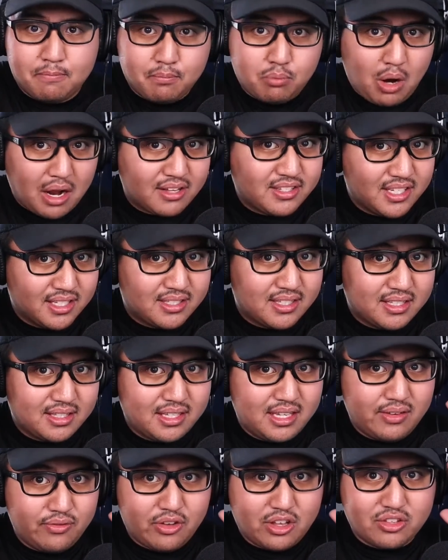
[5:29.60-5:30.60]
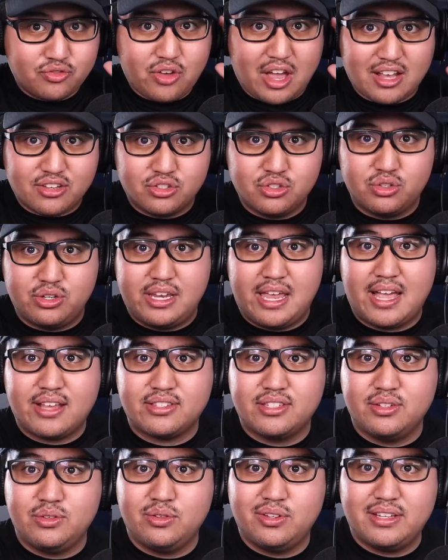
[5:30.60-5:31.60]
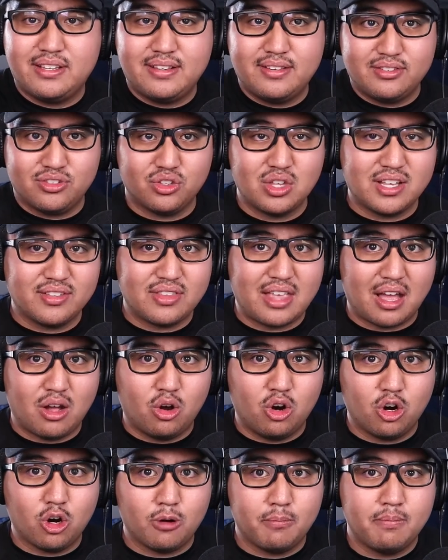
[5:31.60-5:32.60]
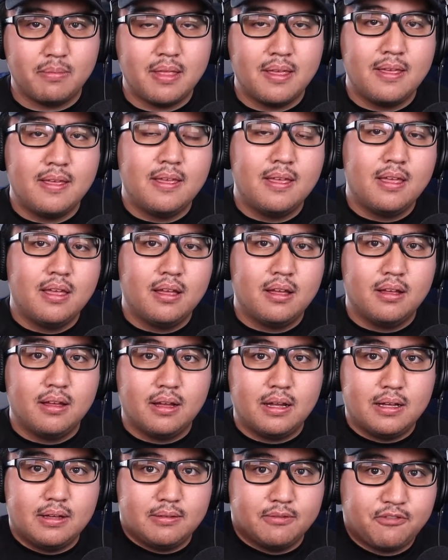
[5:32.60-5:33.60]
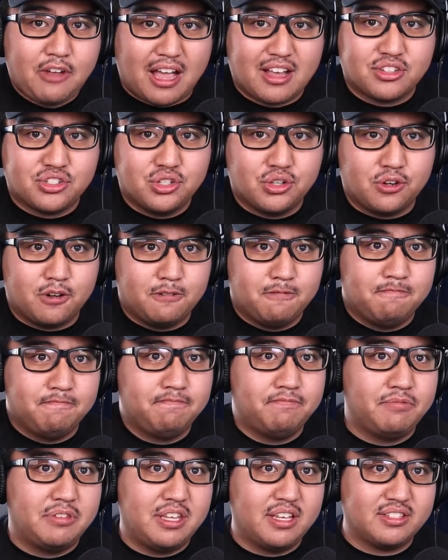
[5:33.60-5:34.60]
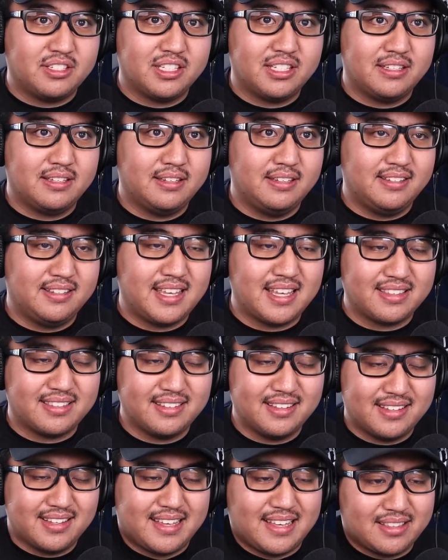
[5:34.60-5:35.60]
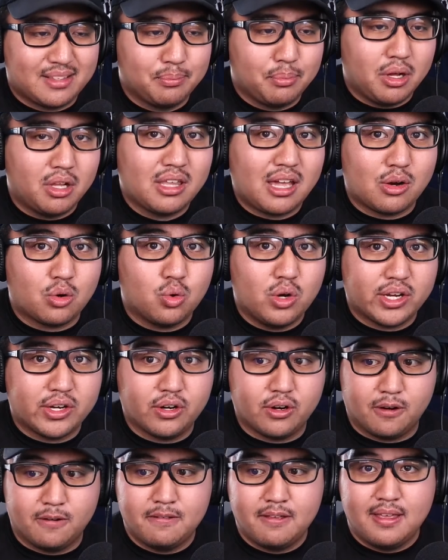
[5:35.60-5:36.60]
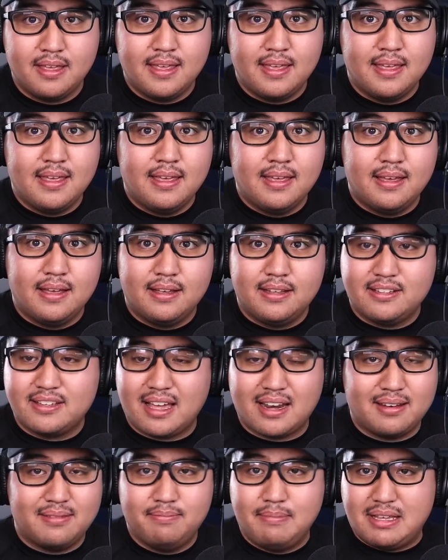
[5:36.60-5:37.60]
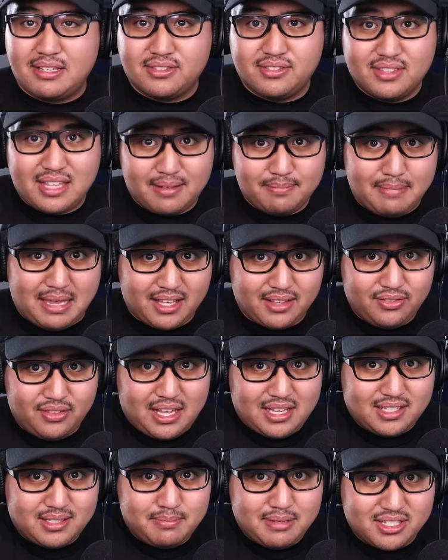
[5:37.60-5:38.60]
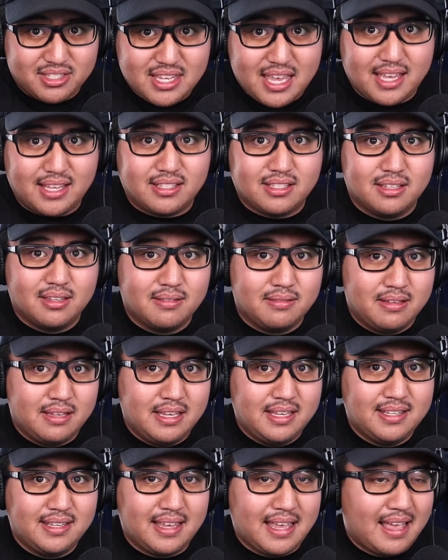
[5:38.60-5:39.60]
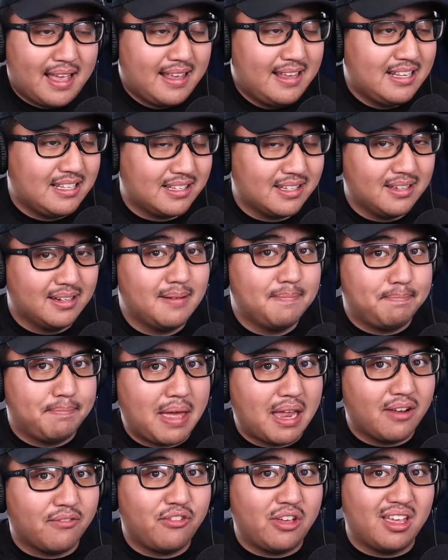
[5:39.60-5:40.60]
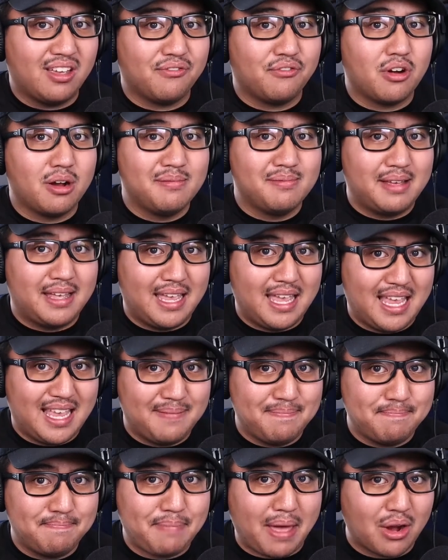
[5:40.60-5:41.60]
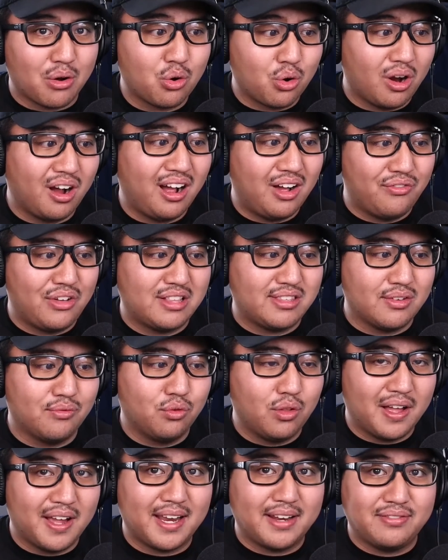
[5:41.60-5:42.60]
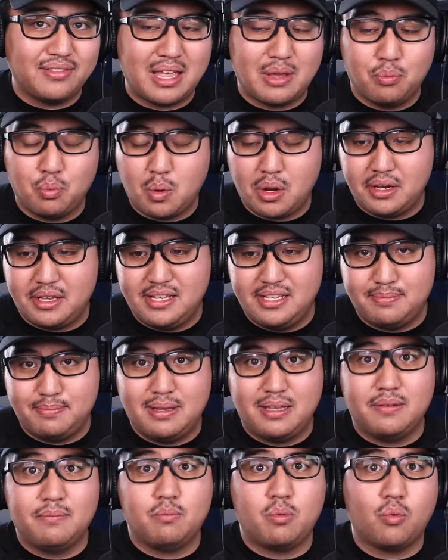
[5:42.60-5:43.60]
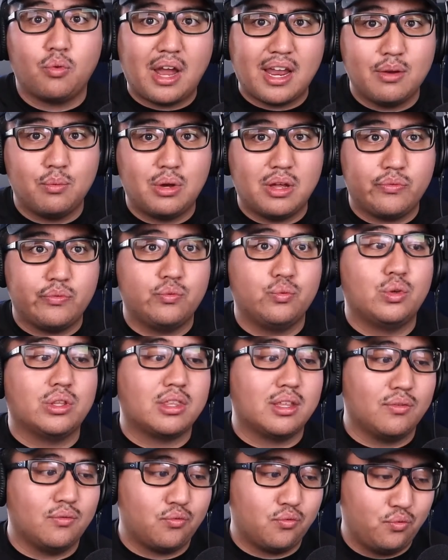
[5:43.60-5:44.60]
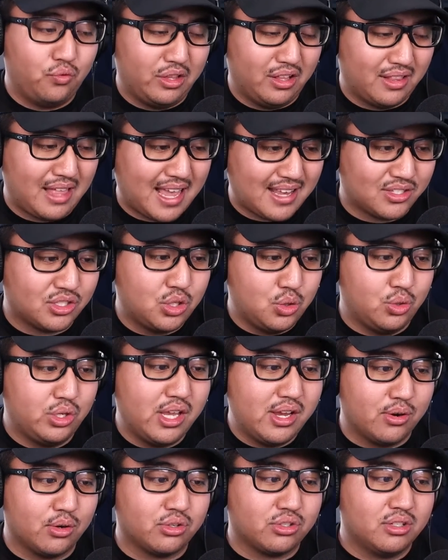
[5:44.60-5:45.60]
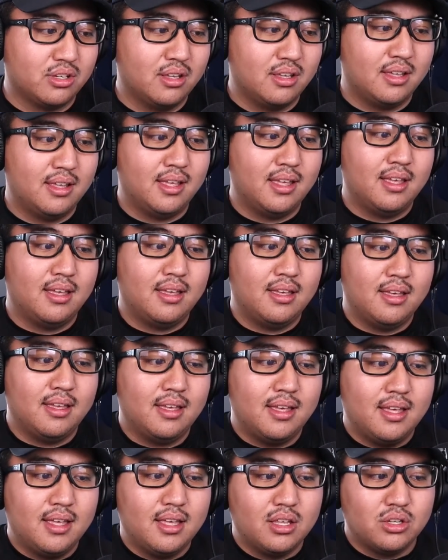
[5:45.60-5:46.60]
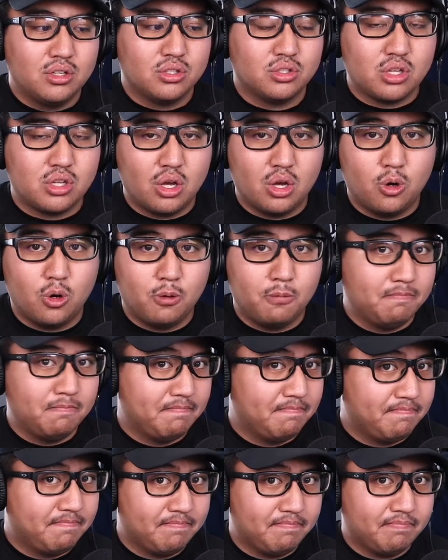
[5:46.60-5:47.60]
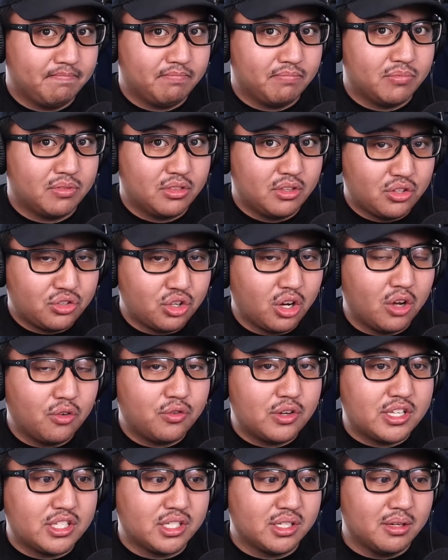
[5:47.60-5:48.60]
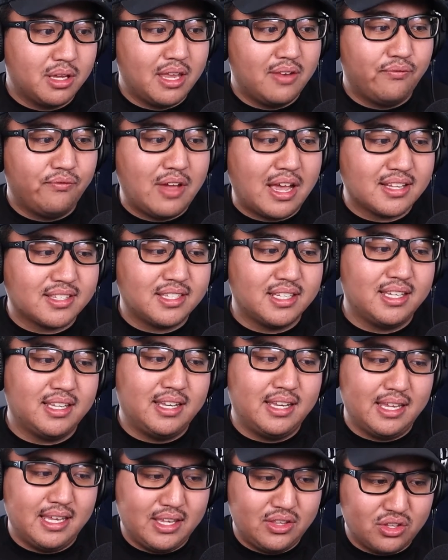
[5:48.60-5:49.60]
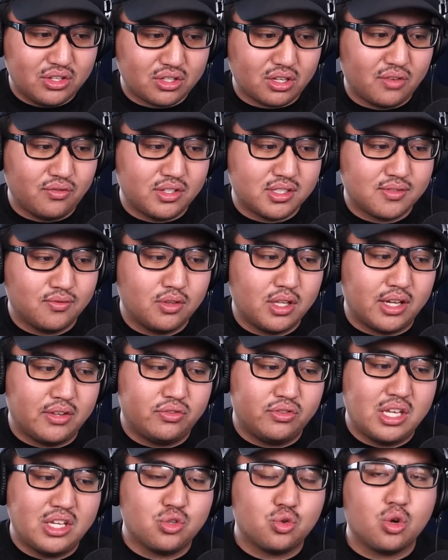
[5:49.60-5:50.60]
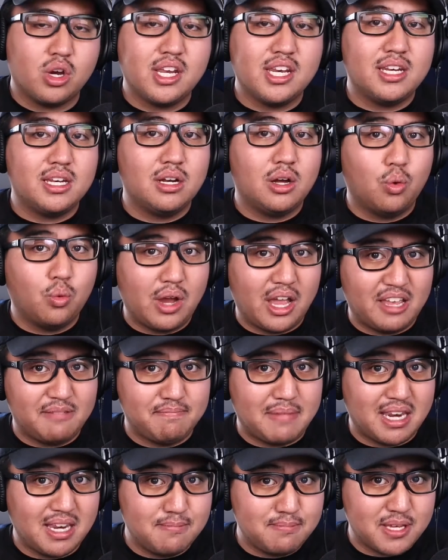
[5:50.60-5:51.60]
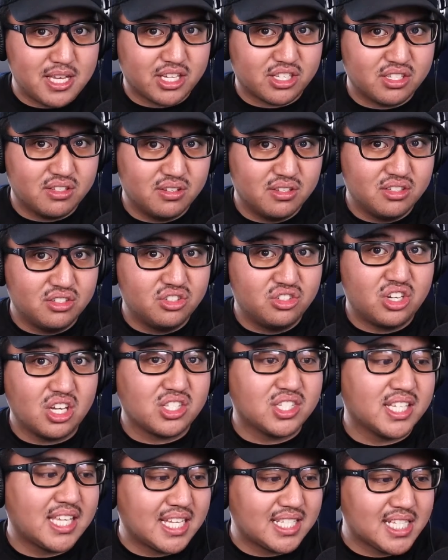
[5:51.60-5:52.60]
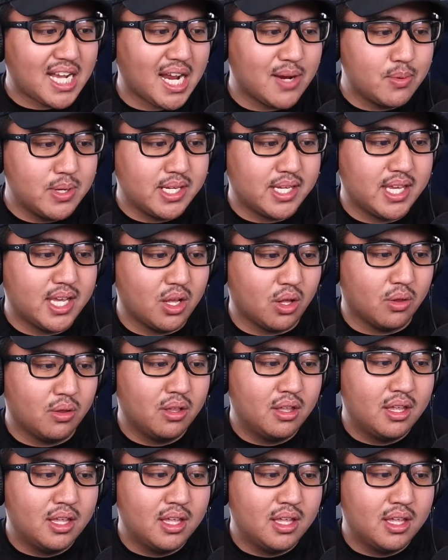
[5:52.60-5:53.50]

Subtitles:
process the defense faster. He has to sling that arm faster. He has to get the ball out quicker. He's got to make less mistakes. He's going to benefit from a better offensive line than what he's been provided with the last 2 years. So the Dolphins invested in this offensive line. They traded away many picks just to get Tyreek Hill.